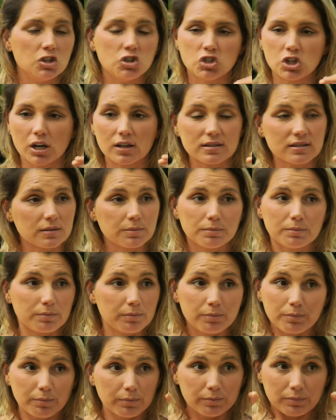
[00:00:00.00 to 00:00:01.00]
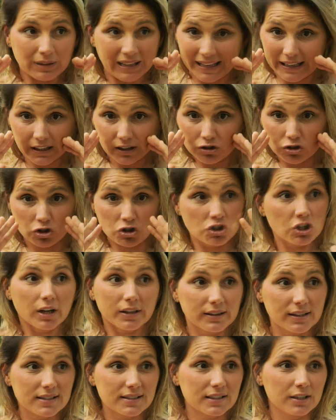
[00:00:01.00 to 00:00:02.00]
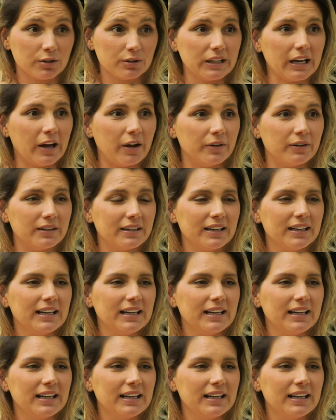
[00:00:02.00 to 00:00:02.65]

Just like shut this girl down.